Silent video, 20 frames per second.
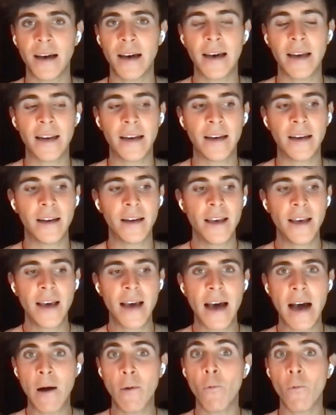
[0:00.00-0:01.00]
And
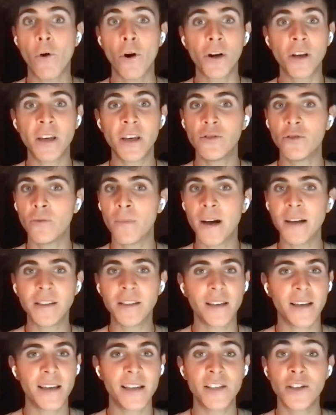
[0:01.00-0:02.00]
working too
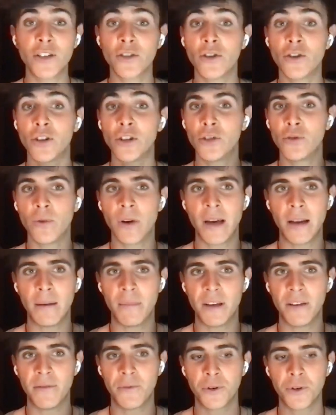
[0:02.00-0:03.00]
much is not going to help
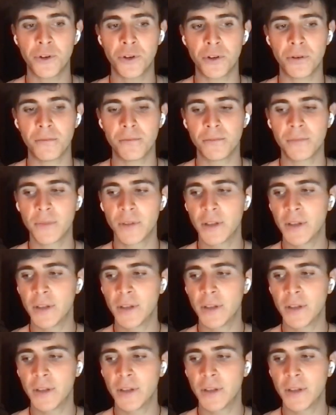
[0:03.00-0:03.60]
me for sure.